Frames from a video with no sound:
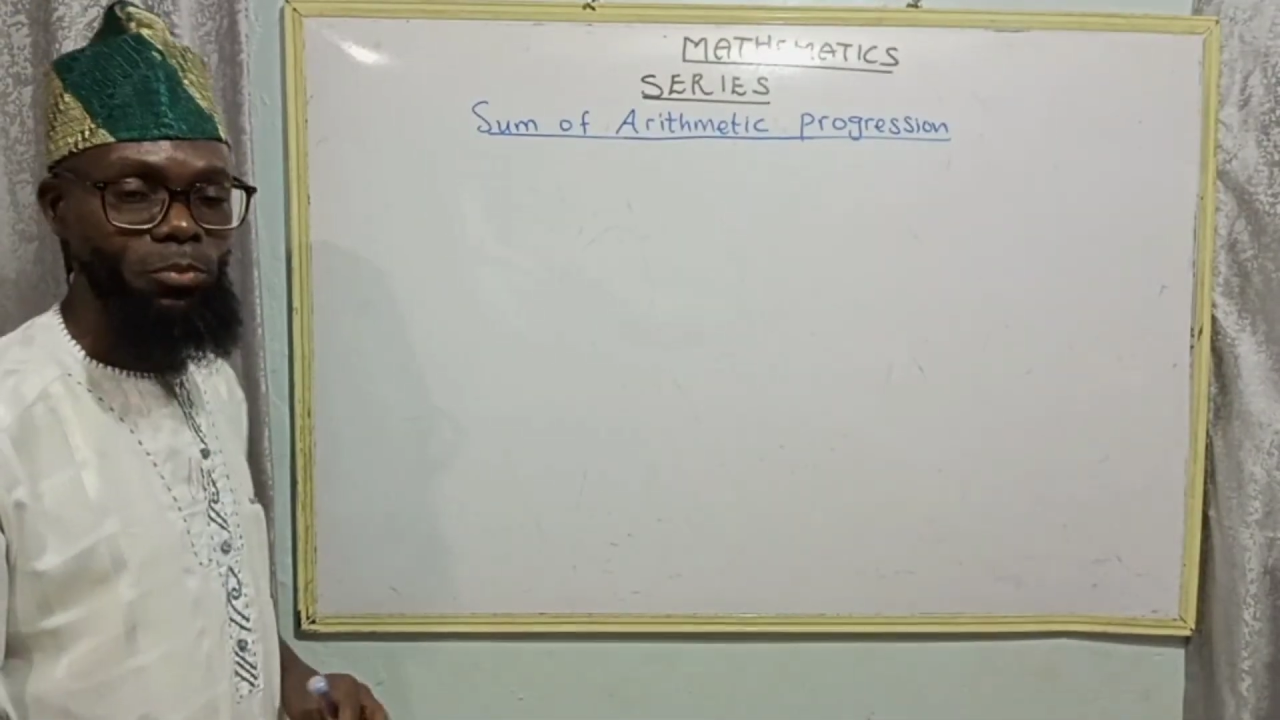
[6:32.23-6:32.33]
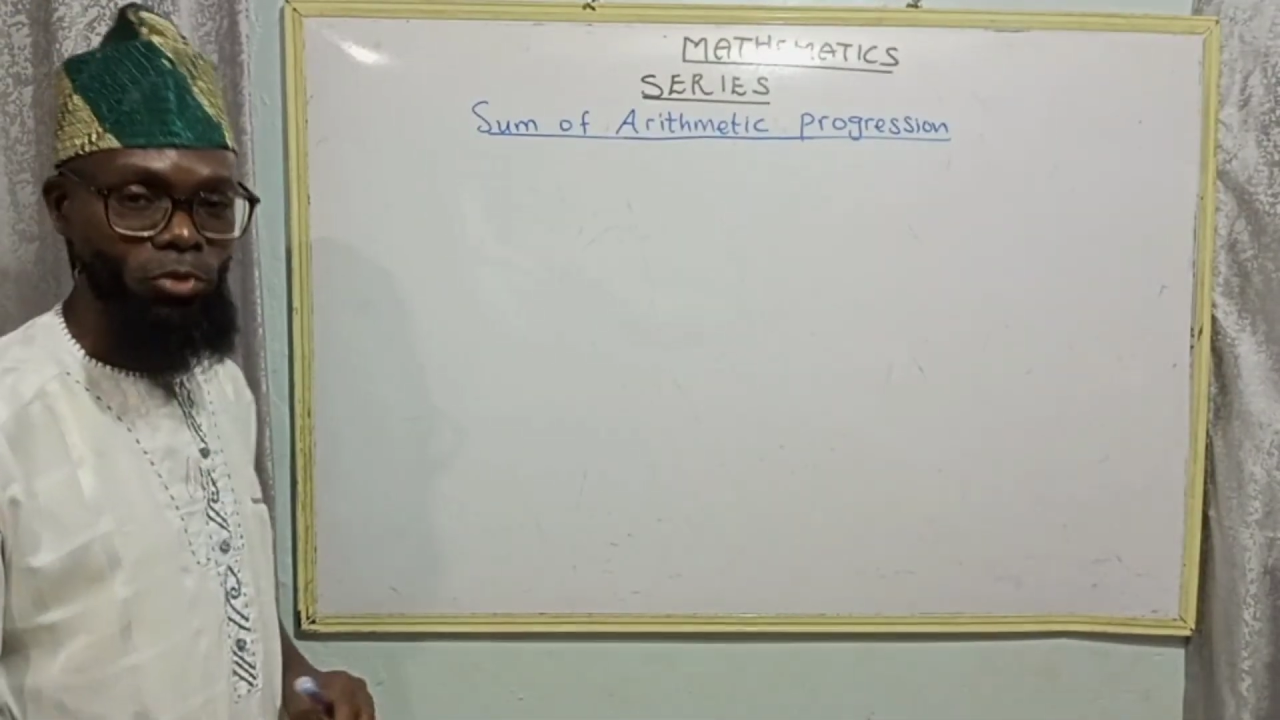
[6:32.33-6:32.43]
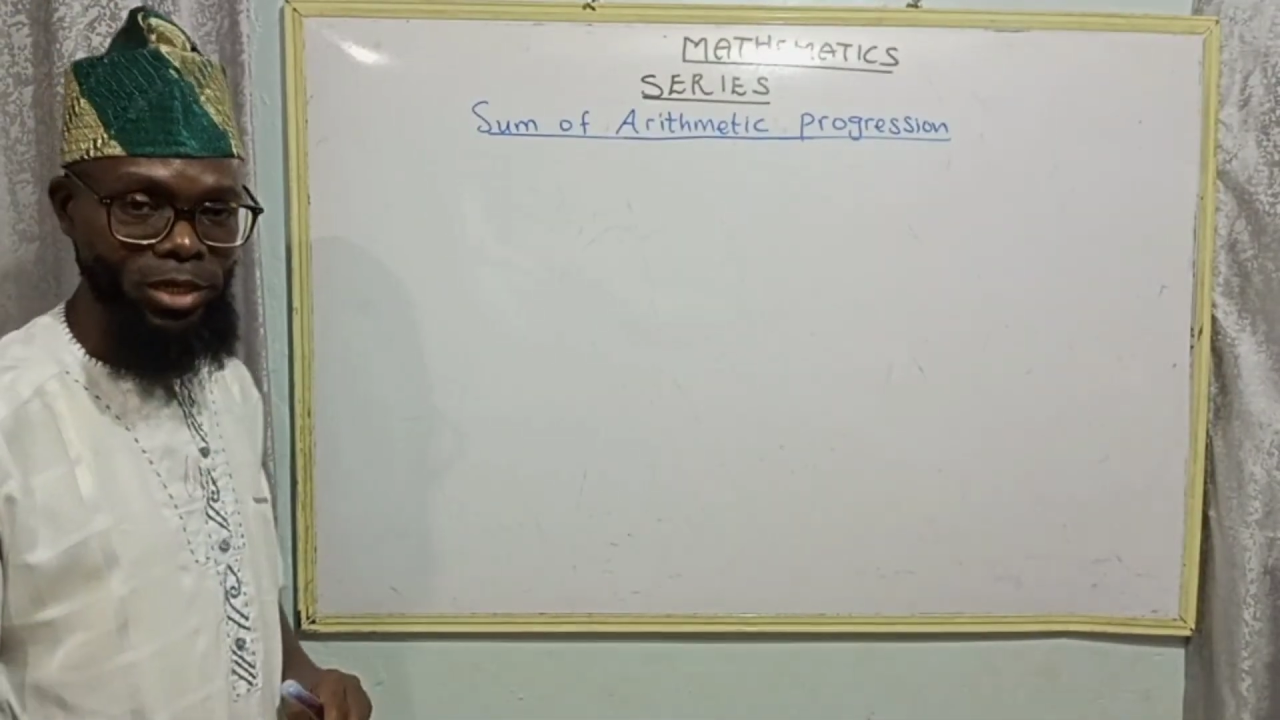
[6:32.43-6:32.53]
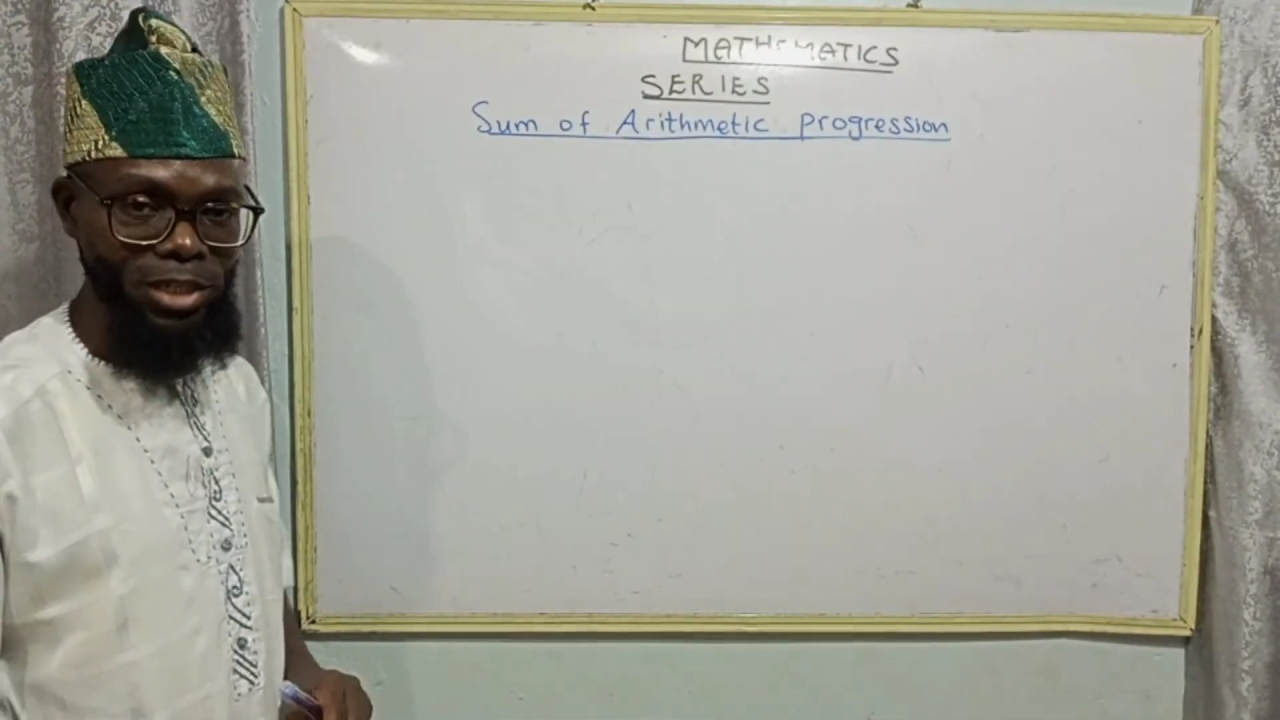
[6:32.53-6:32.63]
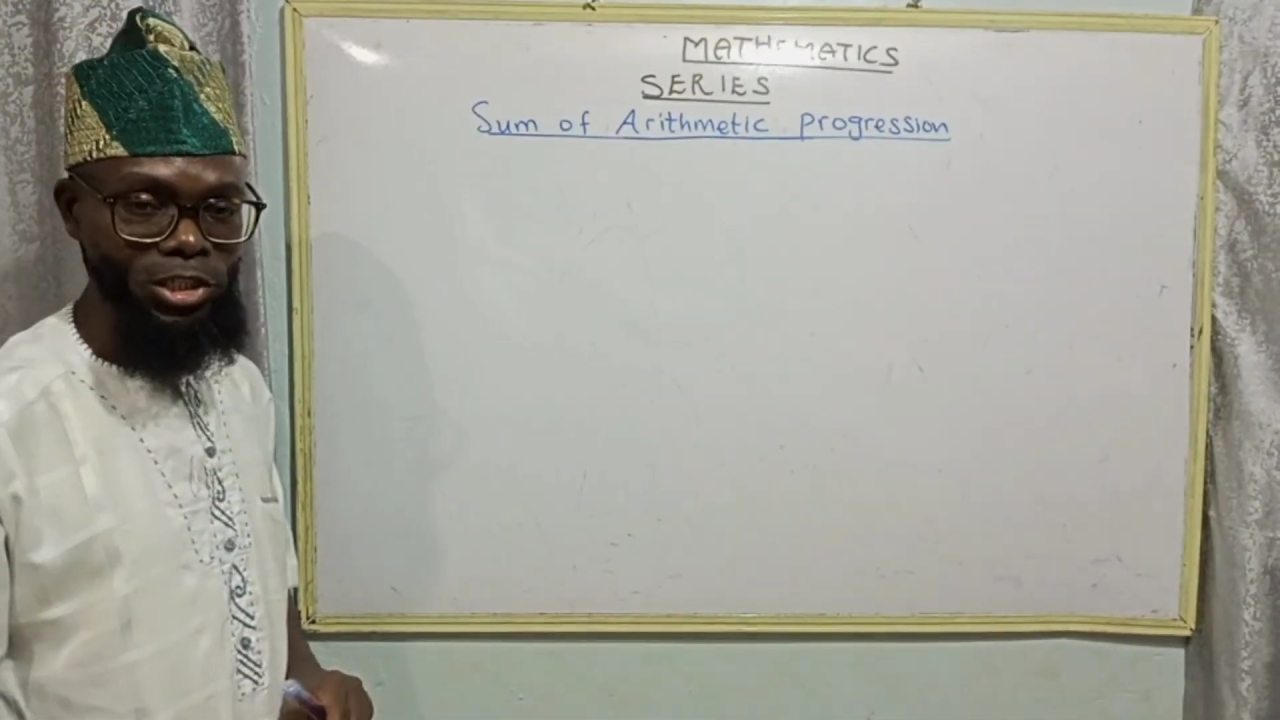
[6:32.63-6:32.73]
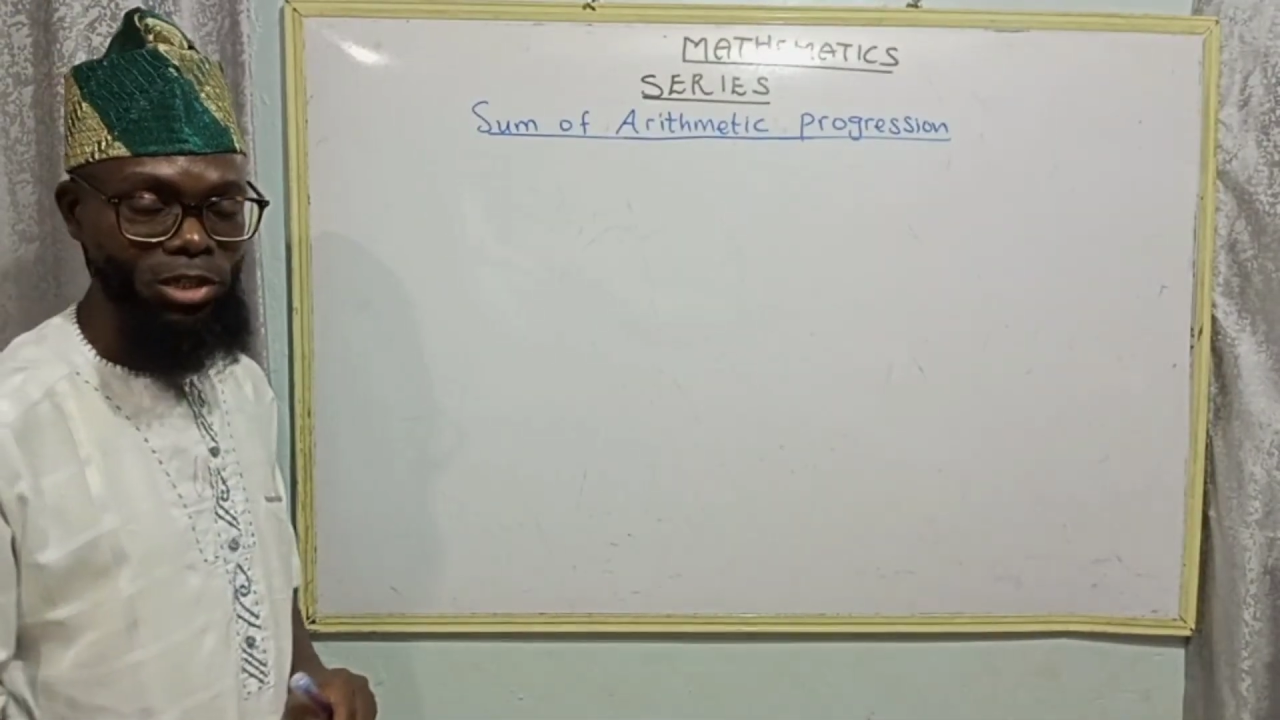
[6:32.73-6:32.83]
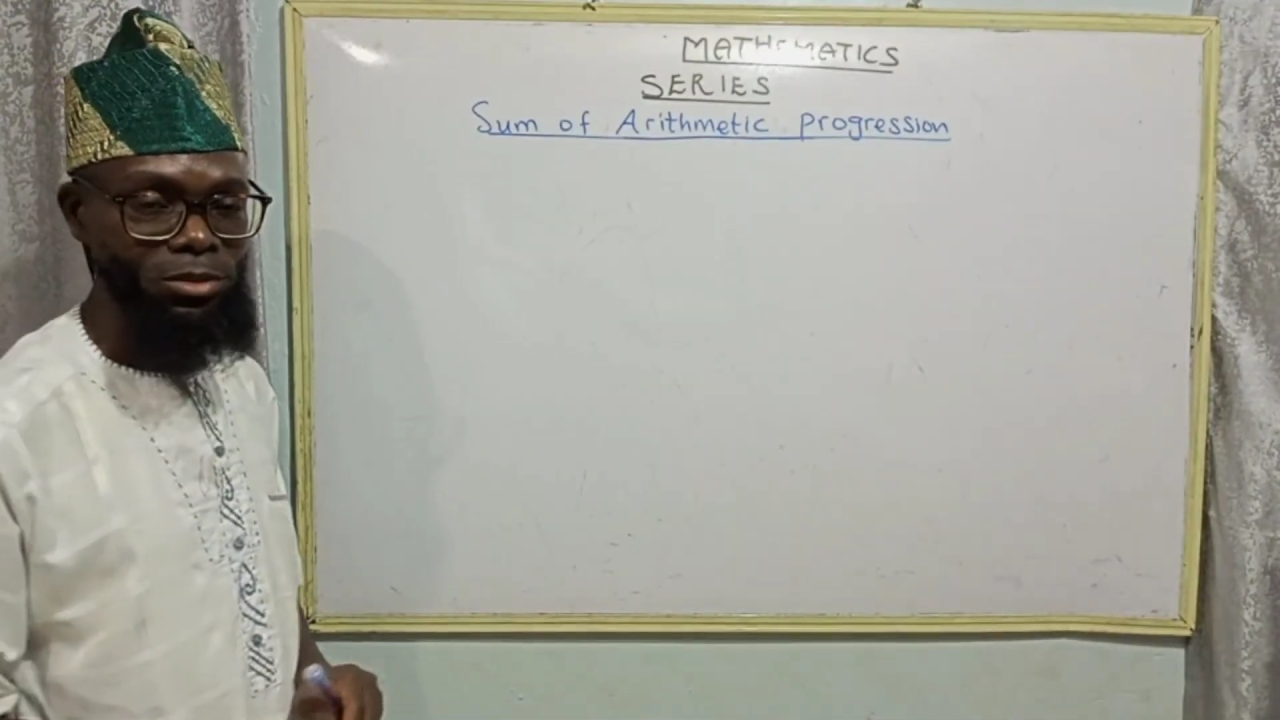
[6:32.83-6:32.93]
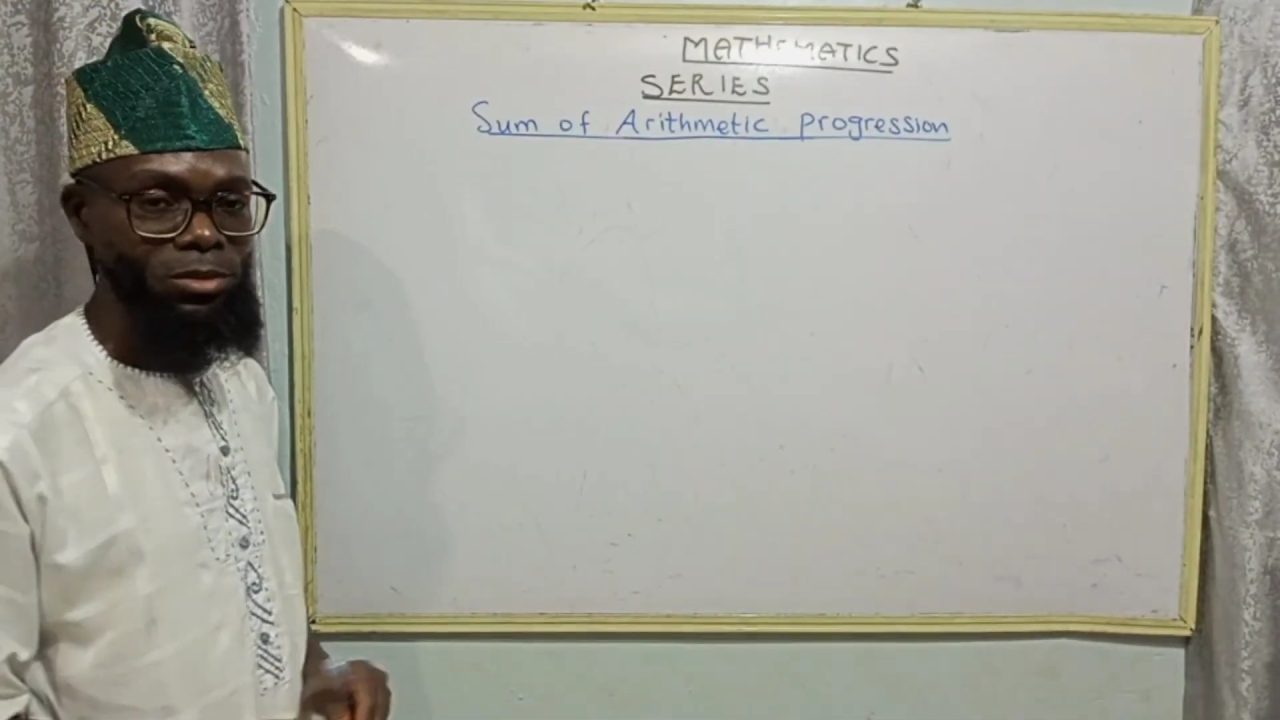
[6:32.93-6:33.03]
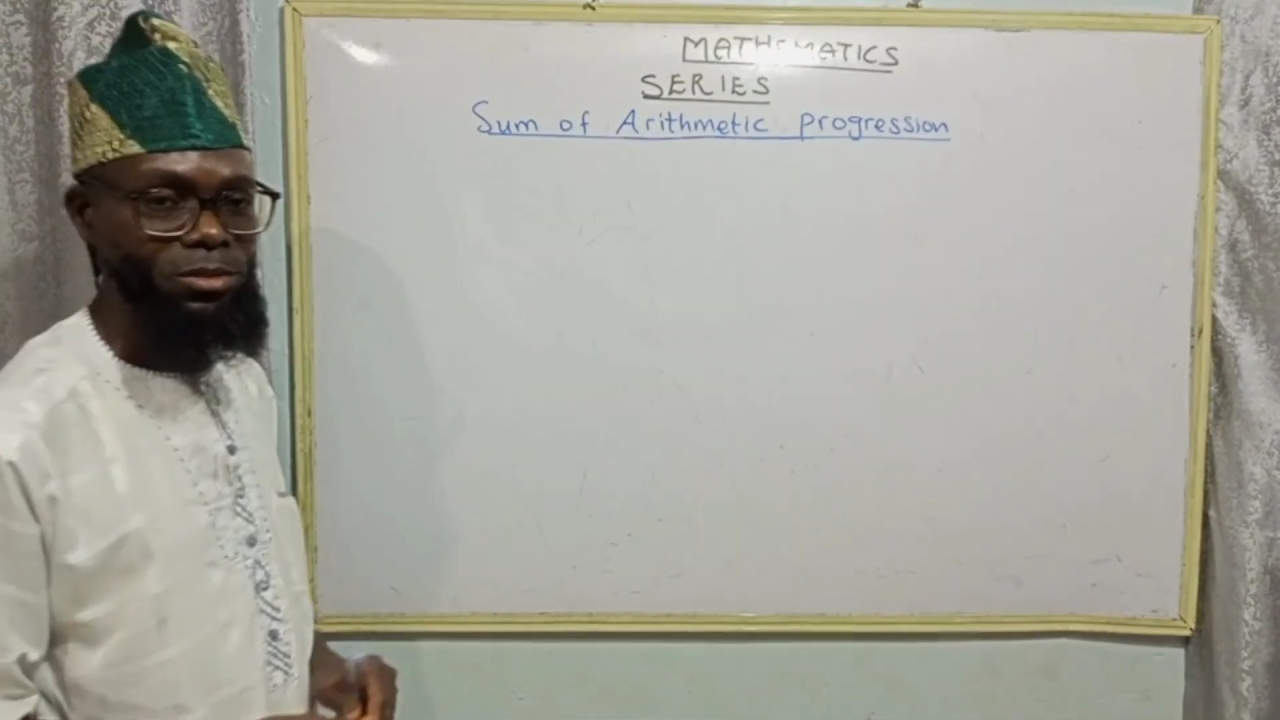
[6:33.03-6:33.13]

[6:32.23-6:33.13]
progression.